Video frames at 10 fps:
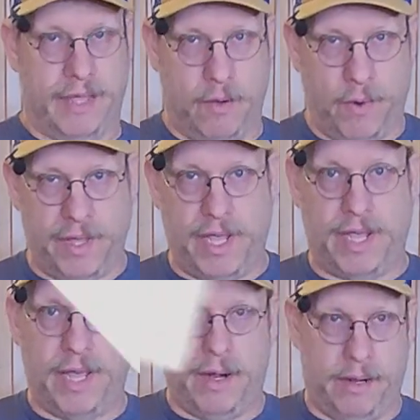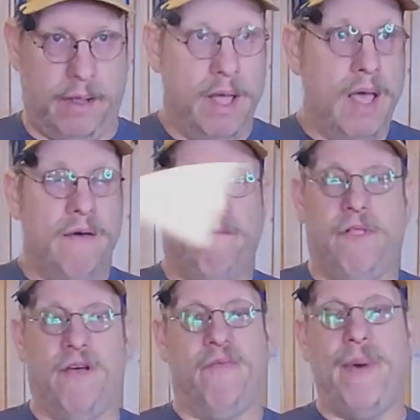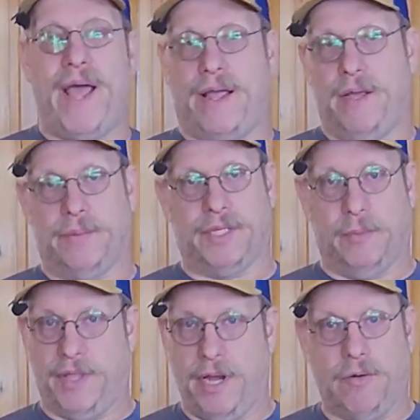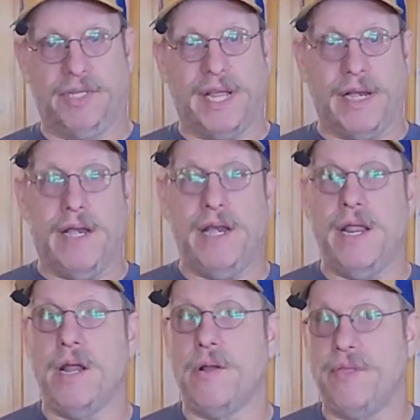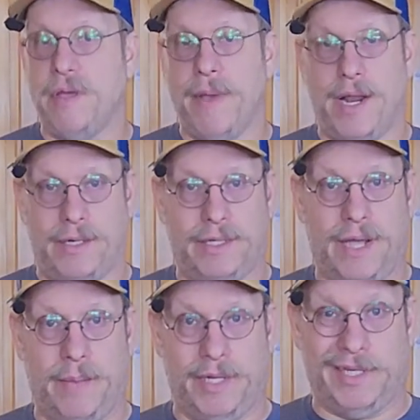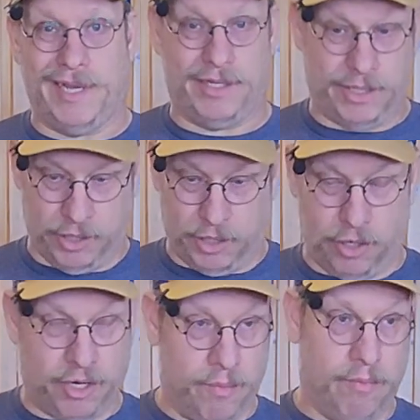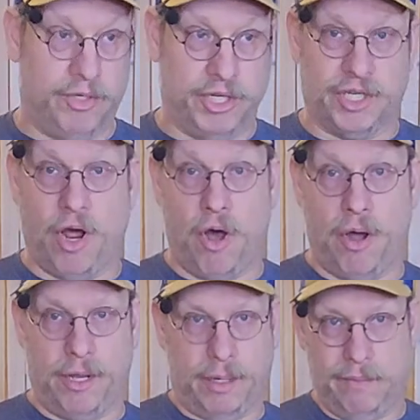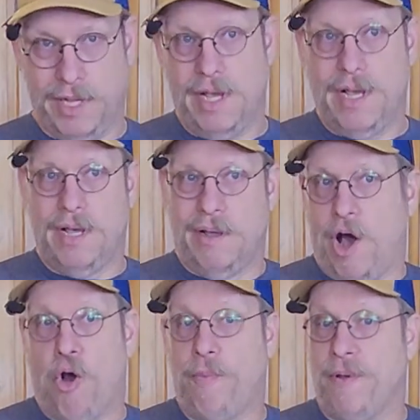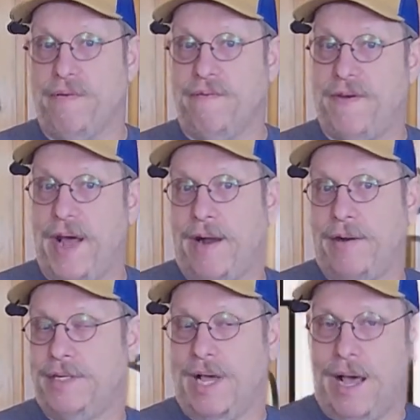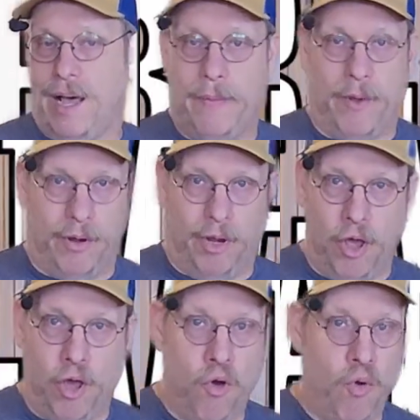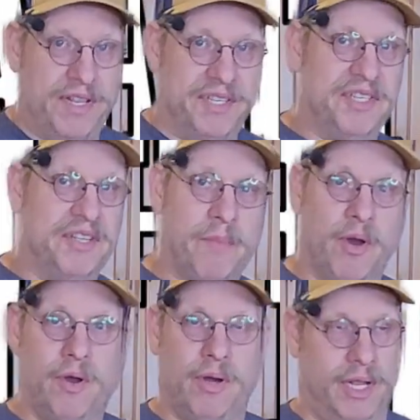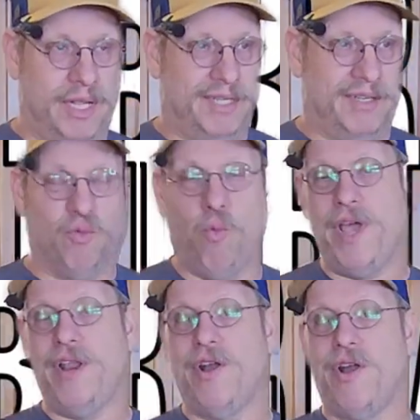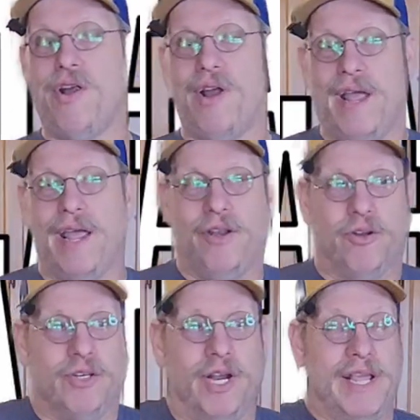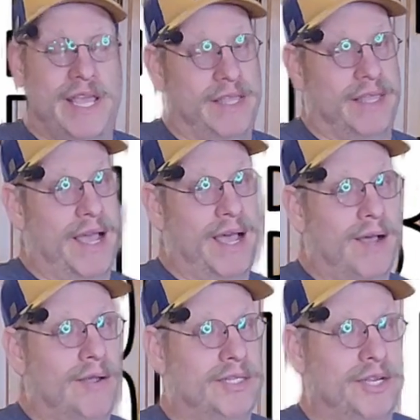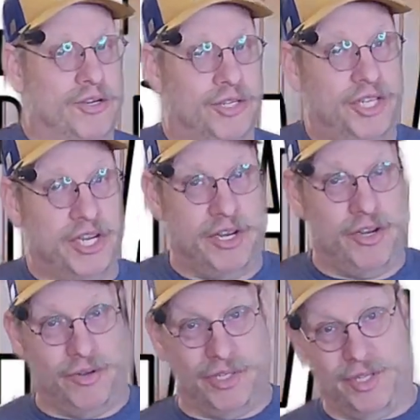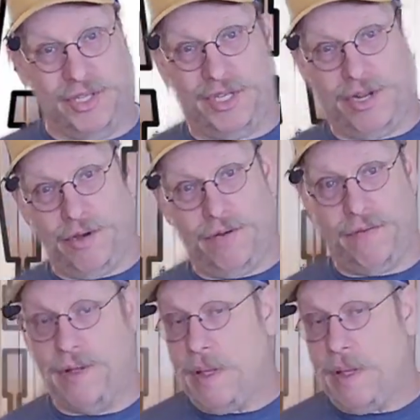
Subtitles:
That way they kind of fluff back up some, and they don't take near the amount of time it takes to cook them just on a open fire top on low and simmer, unless it's winter and you're trying to heat the house and you're cheating using the stove.